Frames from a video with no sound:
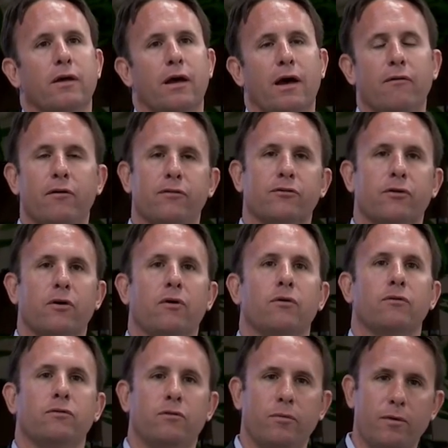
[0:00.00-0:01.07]
have escrow.
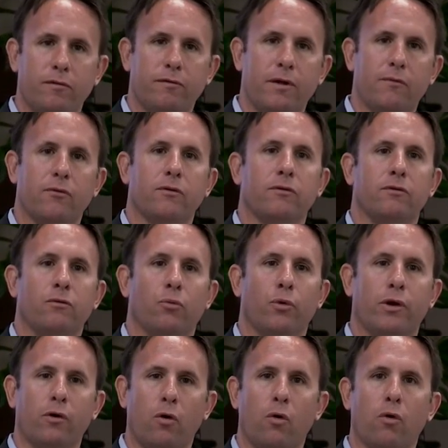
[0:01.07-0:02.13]
Do me a favor.
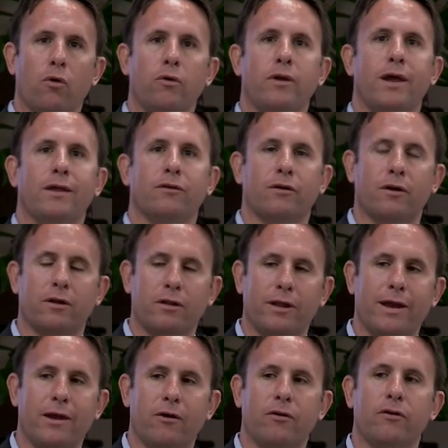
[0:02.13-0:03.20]
Record a
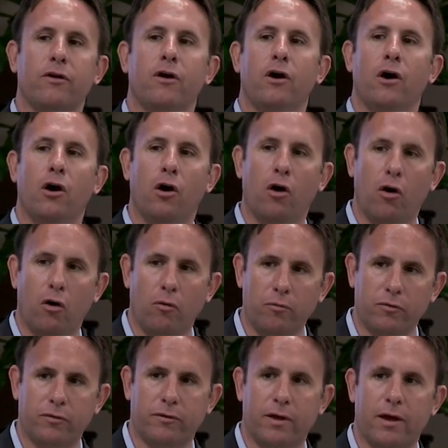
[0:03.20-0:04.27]
declared
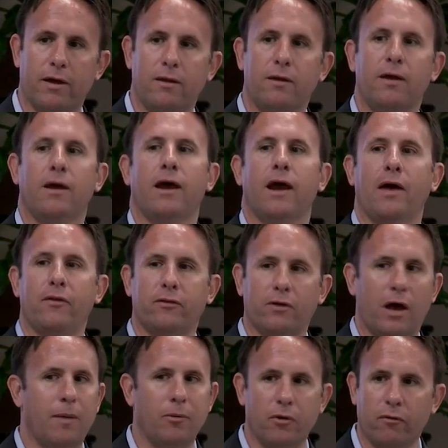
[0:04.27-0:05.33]
homestead at the
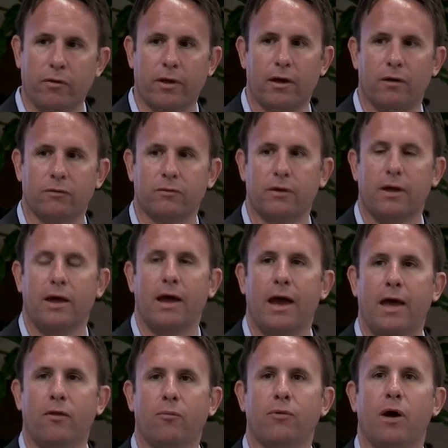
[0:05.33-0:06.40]
time you do everything else. And
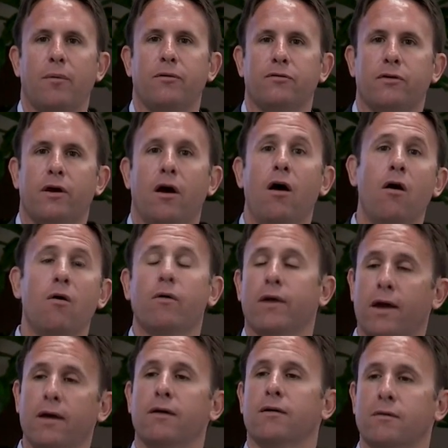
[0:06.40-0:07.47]
they'll probably say, oh,
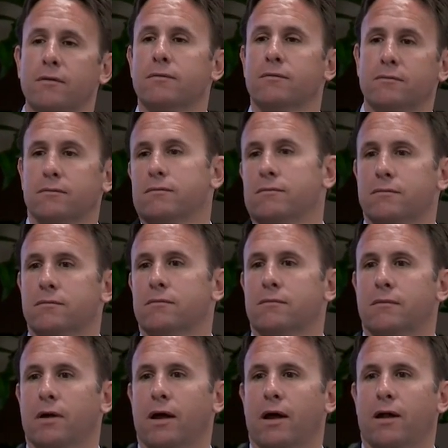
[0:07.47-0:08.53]
okay. I
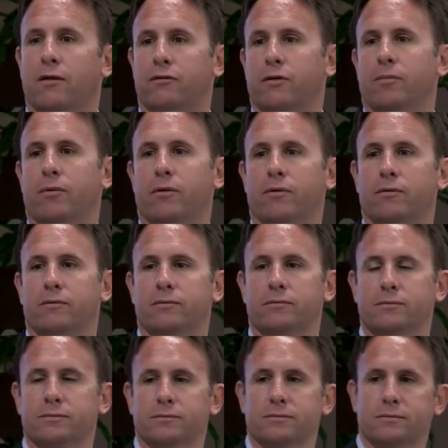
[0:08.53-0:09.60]
mean, it just it's seems simple. Like that's
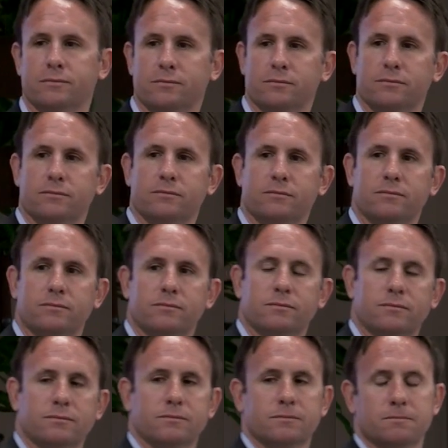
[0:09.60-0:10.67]
that added thing that a
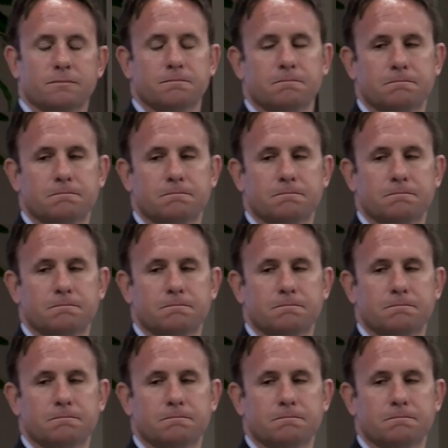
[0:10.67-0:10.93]
lot